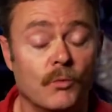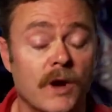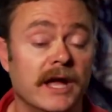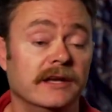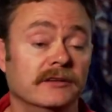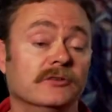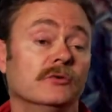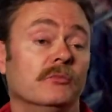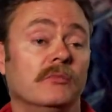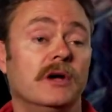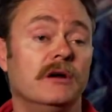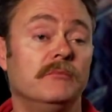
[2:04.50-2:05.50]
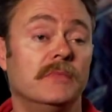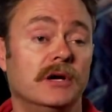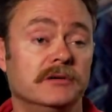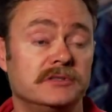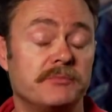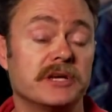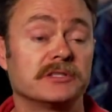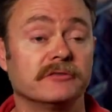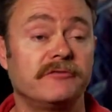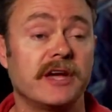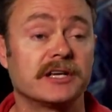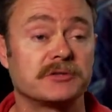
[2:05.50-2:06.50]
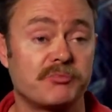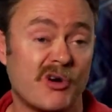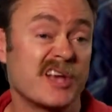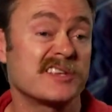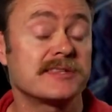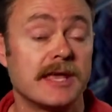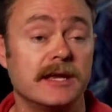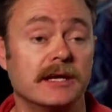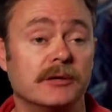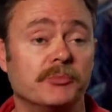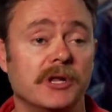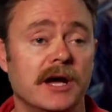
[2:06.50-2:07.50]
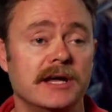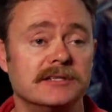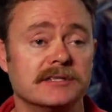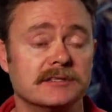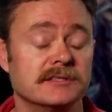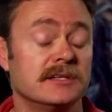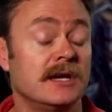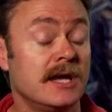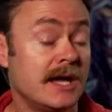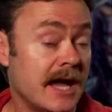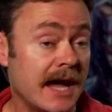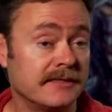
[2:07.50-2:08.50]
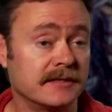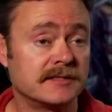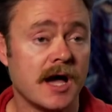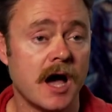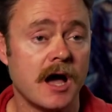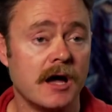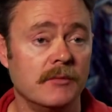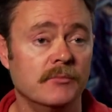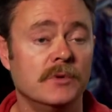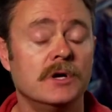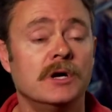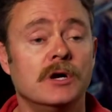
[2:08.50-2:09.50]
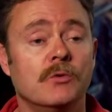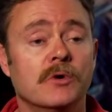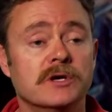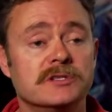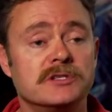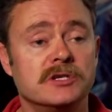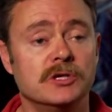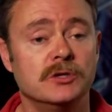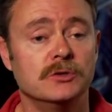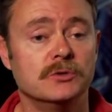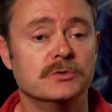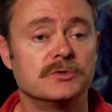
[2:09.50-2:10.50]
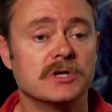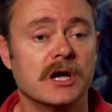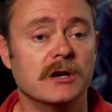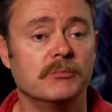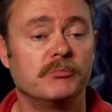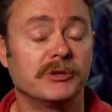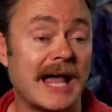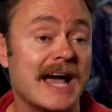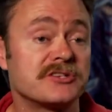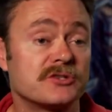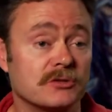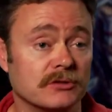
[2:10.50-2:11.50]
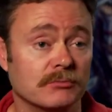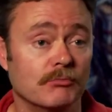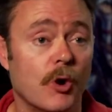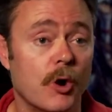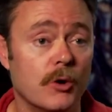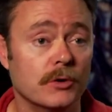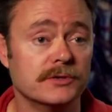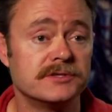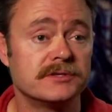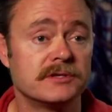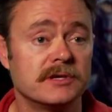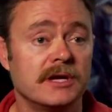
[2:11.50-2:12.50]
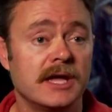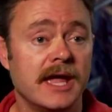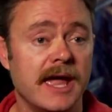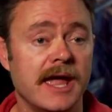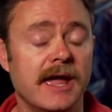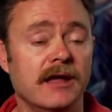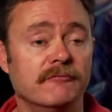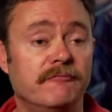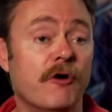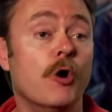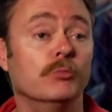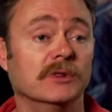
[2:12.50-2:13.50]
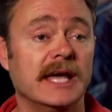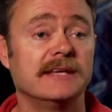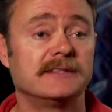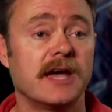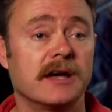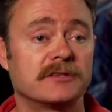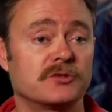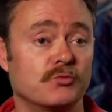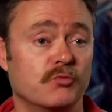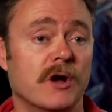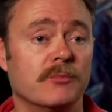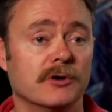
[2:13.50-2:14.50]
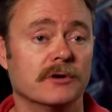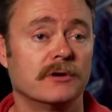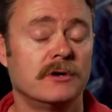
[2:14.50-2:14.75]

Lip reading: way to do special effects prosthetic appliances at the time was to use plaster molds and foam latex rubber.